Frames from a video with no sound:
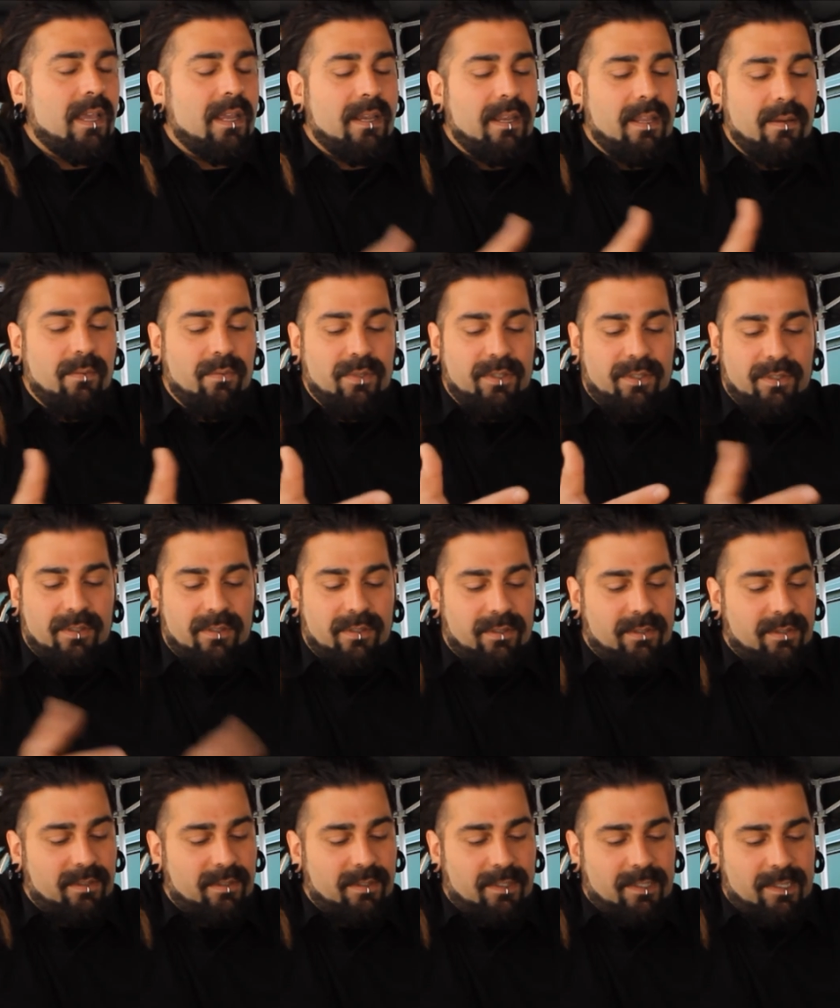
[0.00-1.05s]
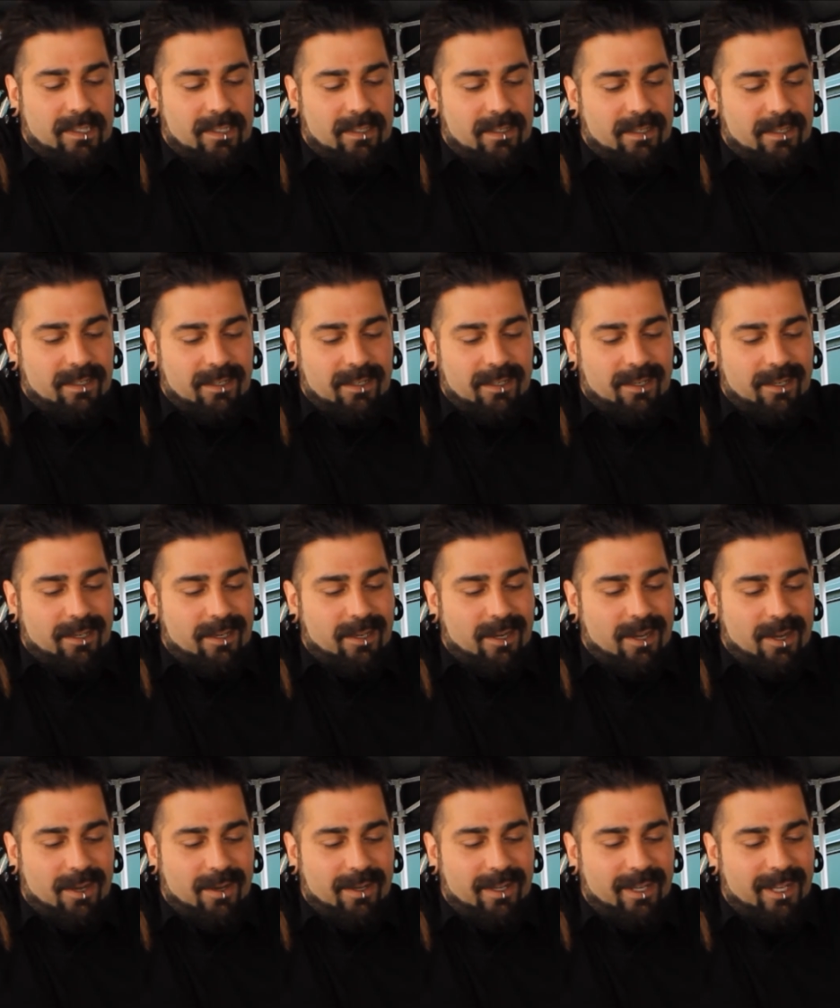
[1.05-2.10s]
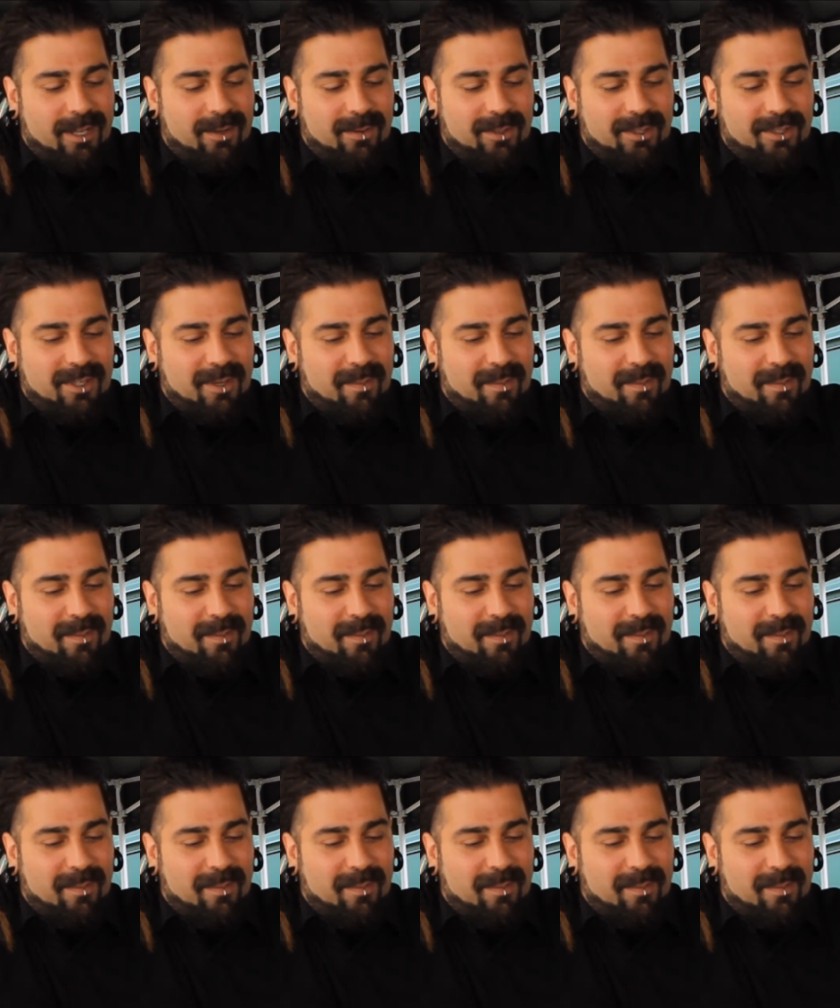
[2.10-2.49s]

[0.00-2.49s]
it was... he was